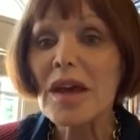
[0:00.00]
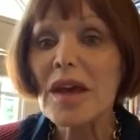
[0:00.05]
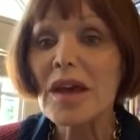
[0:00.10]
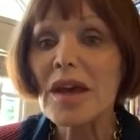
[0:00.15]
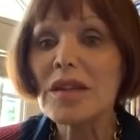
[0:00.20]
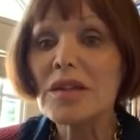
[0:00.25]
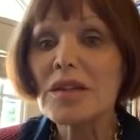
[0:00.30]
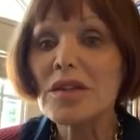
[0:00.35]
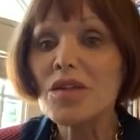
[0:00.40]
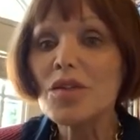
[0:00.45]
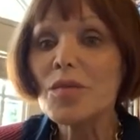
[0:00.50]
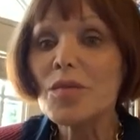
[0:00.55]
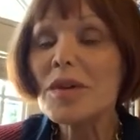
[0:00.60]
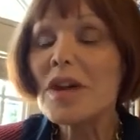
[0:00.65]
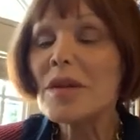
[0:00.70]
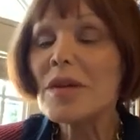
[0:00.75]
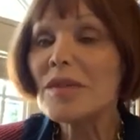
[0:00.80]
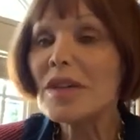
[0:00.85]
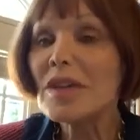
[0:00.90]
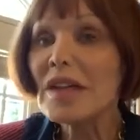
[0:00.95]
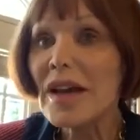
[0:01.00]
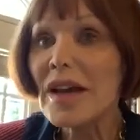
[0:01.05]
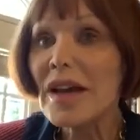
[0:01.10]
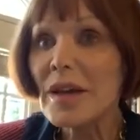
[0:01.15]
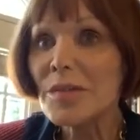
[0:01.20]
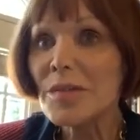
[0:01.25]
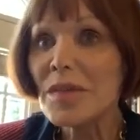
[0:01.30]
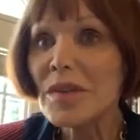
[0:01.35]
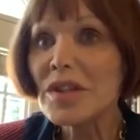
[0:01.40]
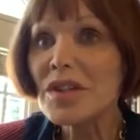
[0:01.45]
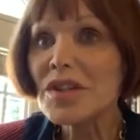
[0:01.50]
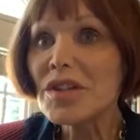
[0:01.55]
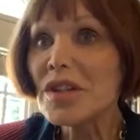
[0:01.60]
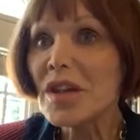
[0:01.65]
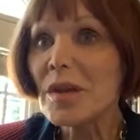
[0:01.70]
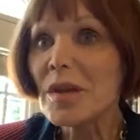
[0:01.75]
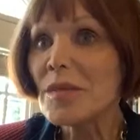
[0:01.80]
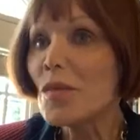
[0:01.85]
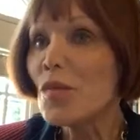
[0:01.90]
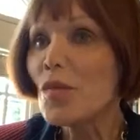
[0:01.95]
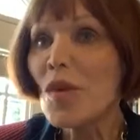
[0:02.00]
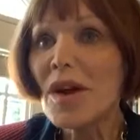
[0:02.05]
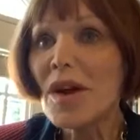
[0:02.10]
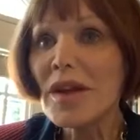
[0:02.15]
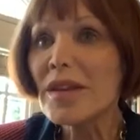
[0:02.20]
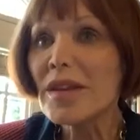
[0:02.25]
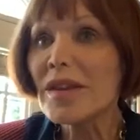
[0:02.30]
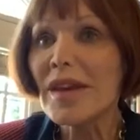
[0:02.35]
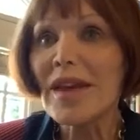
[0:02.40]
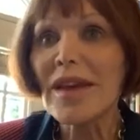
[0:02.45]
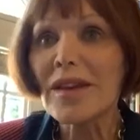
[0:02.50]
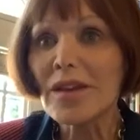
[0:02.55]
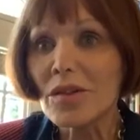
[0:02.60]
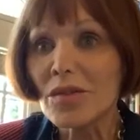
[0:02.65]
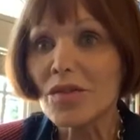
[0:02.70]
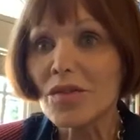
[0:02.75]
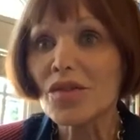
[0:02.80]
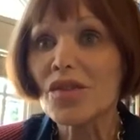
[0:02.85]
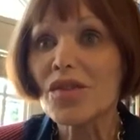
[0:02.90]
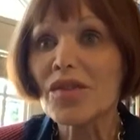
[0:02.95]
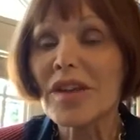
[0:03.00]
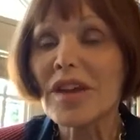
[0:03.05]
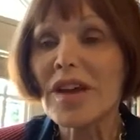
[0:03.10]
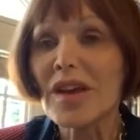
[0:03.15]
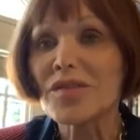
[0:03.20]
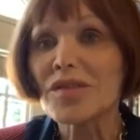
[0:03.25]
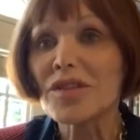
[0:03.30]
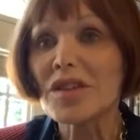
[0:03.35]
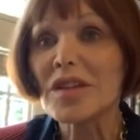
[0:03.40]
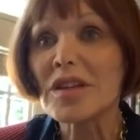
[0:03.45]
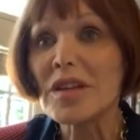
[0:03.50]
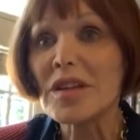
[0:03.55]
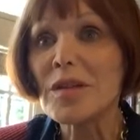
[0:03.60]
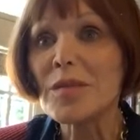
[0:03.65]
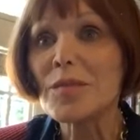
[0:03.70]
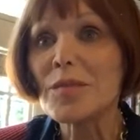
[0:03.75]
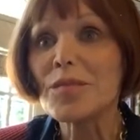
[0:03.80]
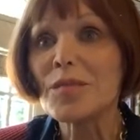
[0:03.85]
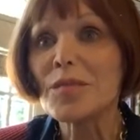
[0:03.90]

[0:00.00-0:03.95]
And you become a liability. I mean, why the hell should they have to keep